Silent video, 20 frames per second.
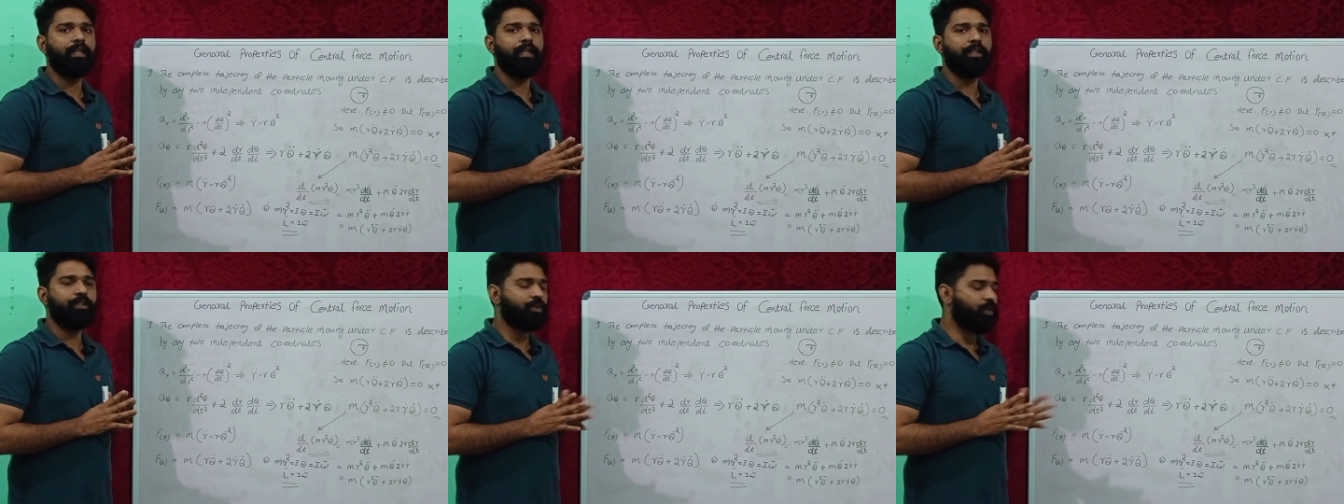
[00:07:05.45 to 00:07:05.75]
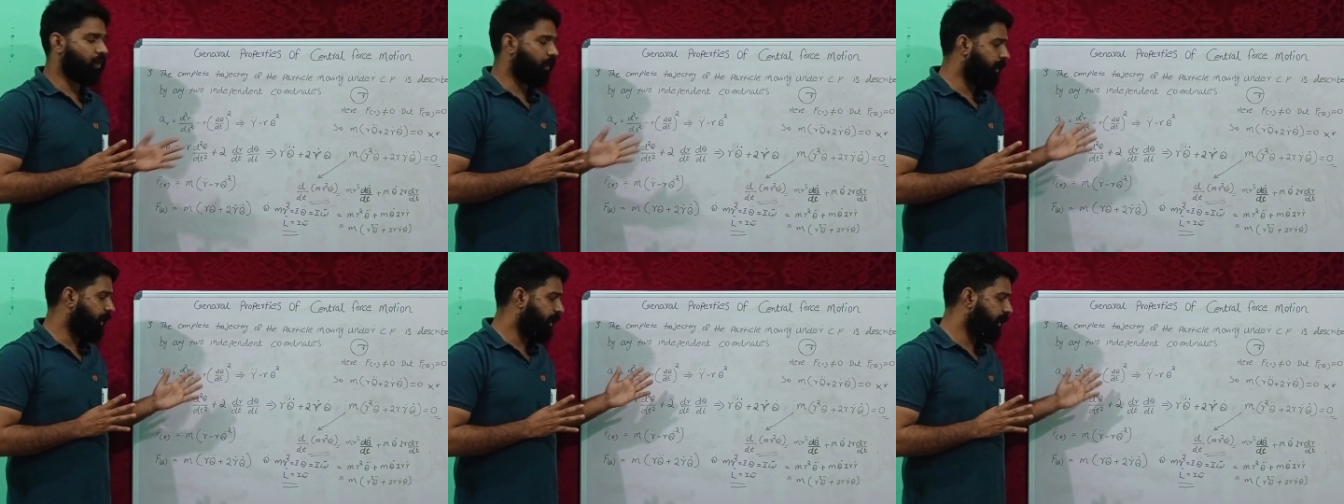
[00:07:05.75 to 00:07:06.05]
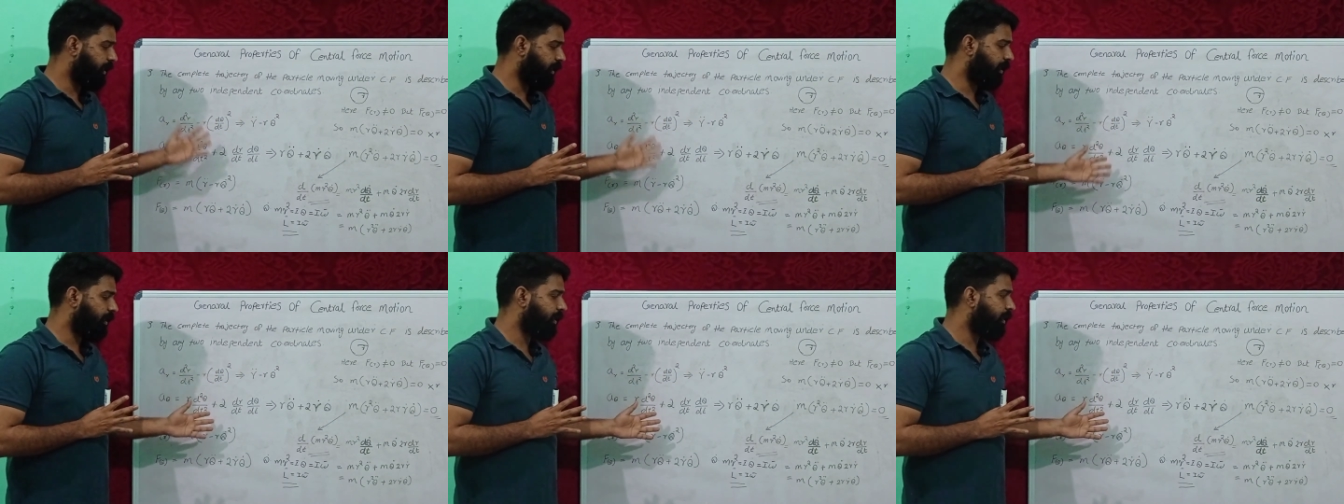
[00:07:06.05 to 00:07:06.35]
So
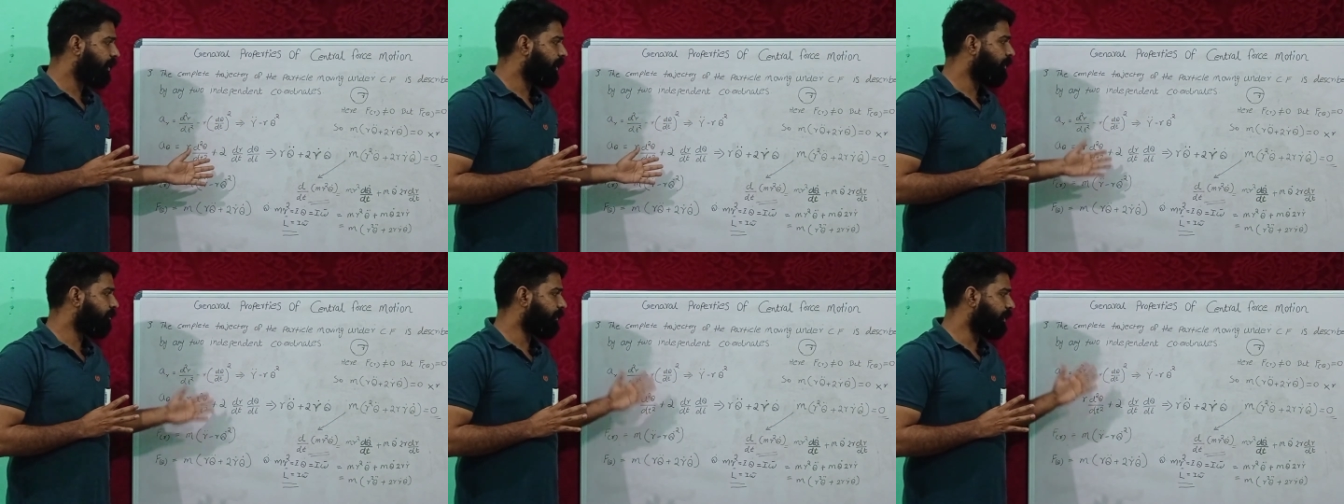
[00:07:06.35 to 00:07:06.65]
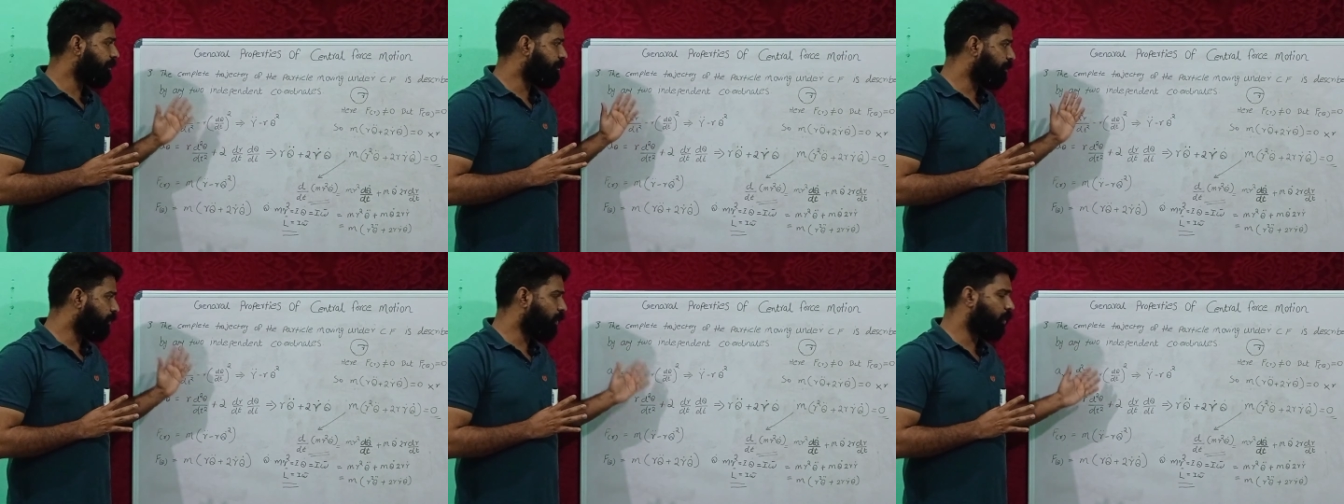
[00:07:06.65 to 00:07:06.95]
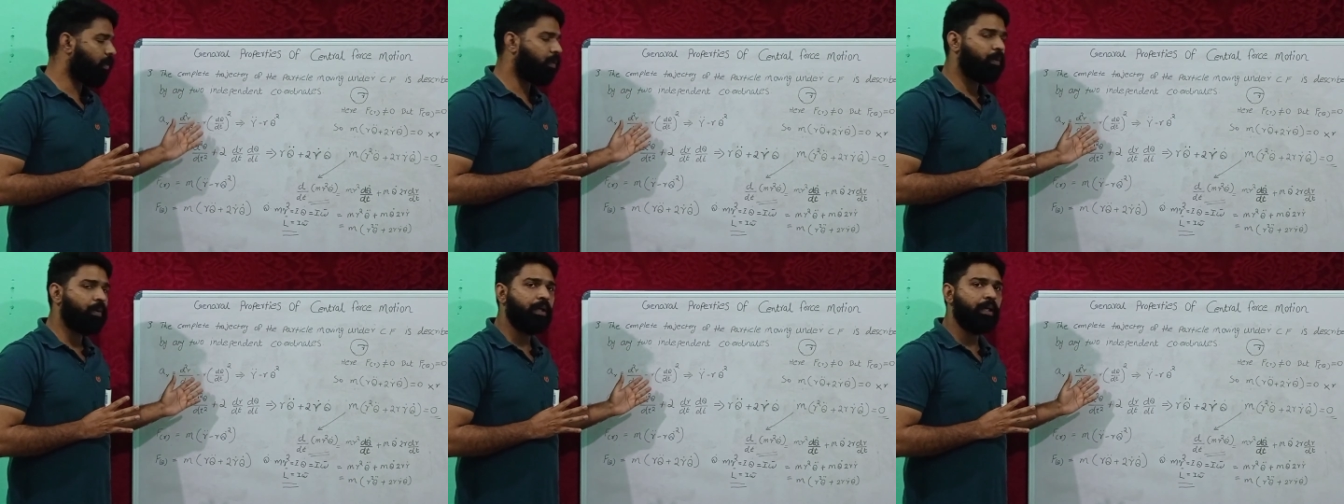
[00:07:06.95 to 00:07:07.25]
here we
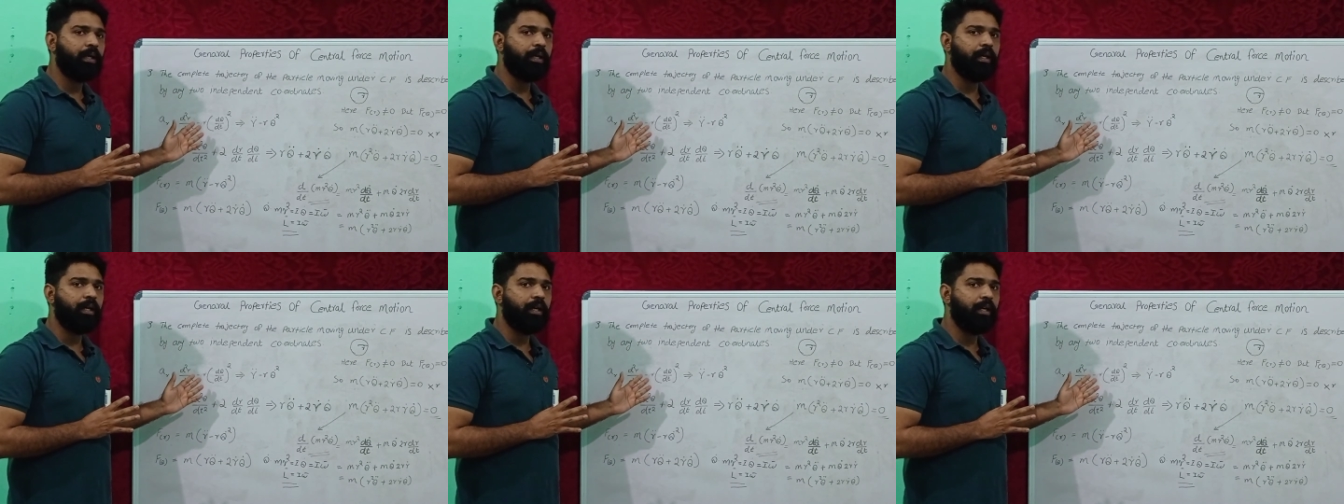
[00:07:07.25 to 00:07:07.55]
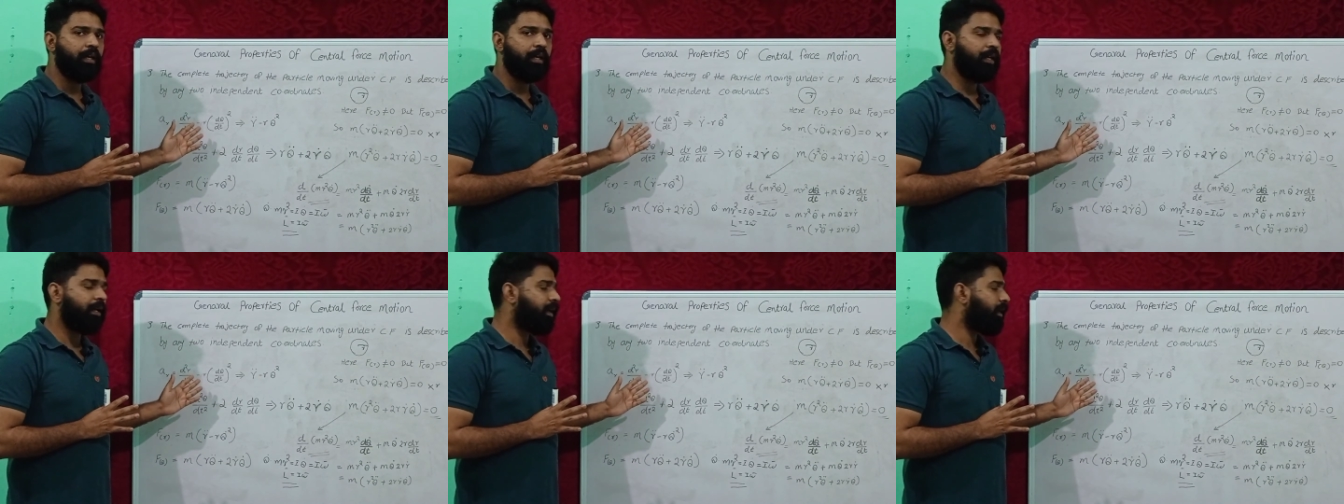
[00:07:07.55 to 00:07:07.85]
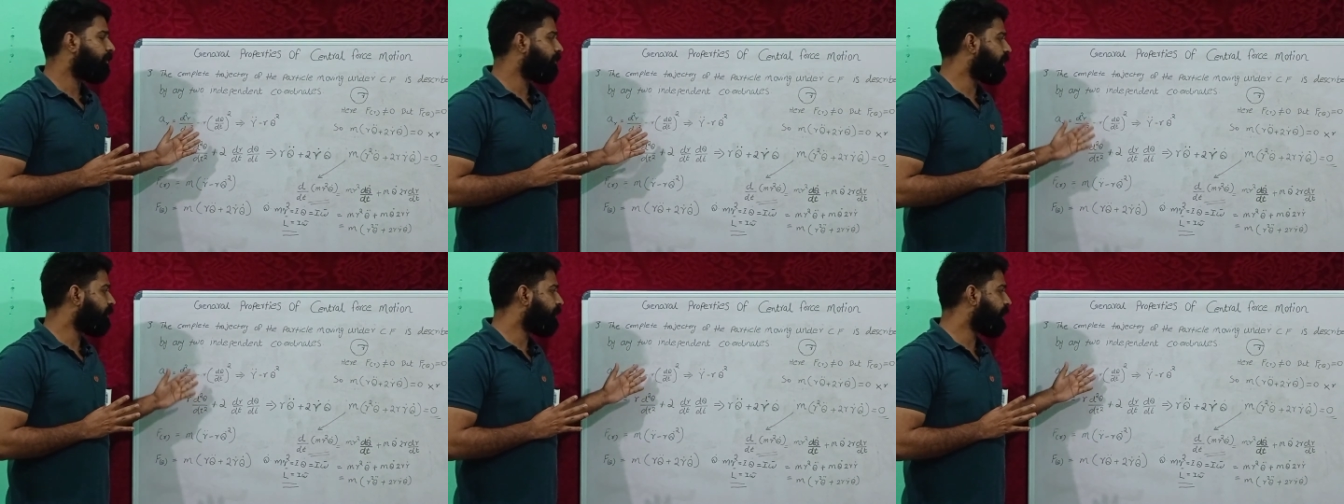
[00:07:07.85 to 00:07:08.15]
proved when